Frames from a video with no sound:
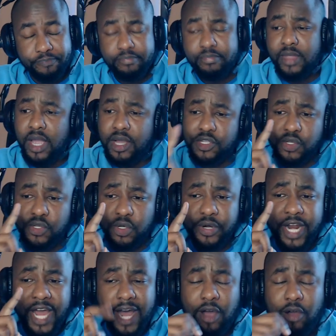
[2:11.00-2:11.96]
So
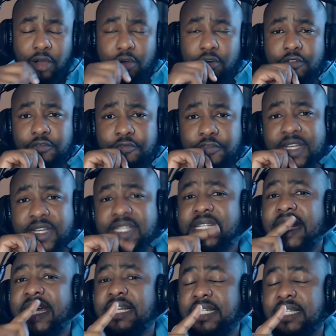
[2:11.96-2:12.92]
now, verse
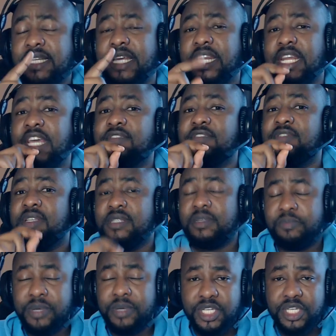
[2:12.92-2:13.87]
19 gives us a
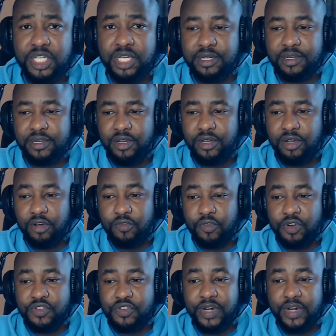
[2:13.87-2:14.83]
picture of
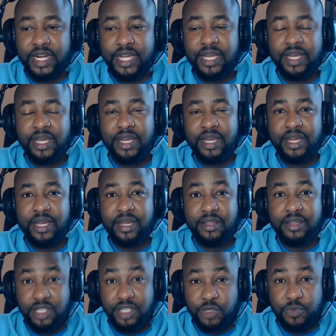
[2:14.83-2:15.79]
what really
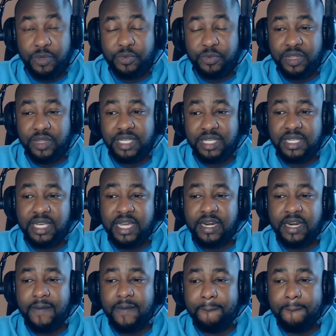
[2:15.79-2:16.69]
these people they said.